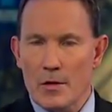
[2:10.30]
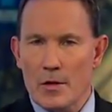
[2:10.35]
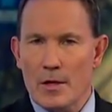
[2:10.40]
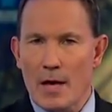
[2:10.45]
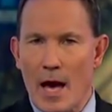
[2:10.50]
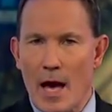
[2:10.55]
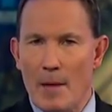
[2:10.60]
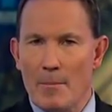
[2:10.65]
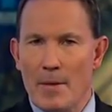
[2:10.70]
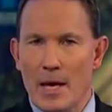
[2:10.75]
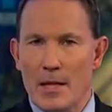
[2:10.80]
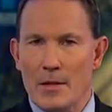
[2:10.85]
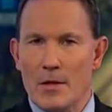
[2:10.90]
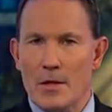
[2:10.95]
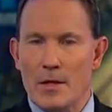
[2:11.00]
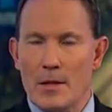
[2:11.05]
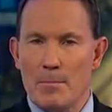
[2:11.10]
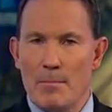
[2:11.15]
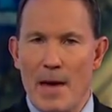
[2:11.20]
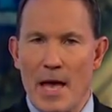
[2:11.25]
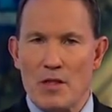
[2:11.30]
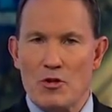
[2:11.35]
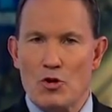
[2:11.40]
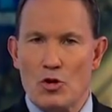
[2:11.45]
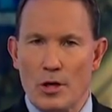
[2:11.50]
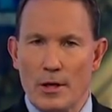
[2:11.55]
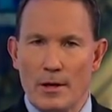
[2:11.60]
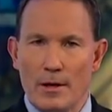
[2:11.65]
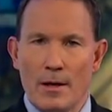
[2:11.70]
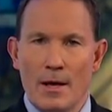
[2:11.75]
his comments, he
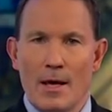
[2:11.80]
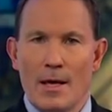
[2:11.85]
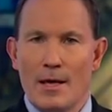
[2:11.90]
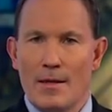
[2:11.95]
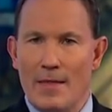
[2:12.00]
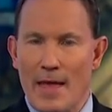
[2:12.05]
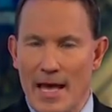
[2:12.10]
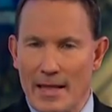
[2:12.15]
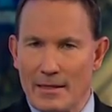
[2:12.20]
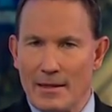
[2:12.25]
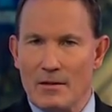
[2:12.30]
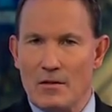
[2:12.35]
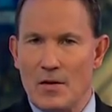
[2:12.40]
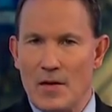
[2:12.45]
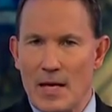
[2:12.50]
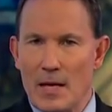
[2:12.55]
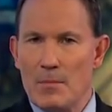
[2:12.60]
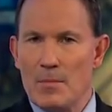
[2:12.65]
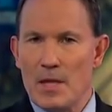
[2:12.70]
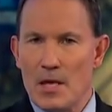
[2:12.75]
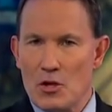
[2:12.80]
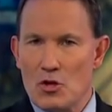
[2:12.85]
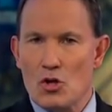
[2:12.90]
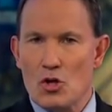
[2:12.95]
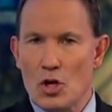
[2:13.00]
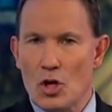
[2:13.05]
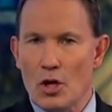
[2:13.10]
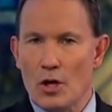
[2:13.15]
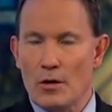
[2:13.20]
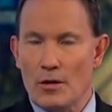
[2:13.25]
mentioned that the team this
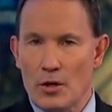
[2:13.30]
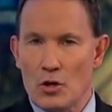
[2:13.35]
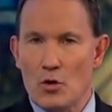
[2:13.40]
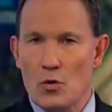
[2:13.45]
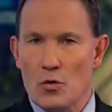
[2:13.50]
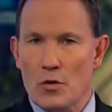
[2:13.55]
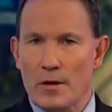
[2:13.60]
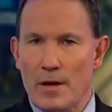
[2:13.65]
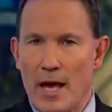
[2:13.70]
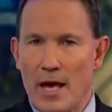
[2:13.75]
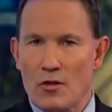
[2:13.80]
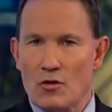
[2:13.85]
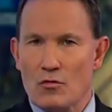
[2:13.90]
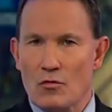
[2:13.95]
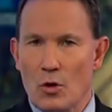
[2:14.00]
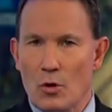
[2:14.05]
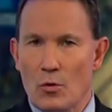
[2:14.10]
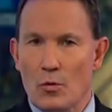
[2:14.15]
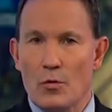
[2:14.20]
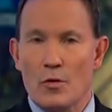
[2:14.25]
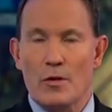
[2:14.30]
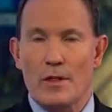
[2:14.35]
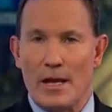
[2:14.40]
year, the Houston Astros,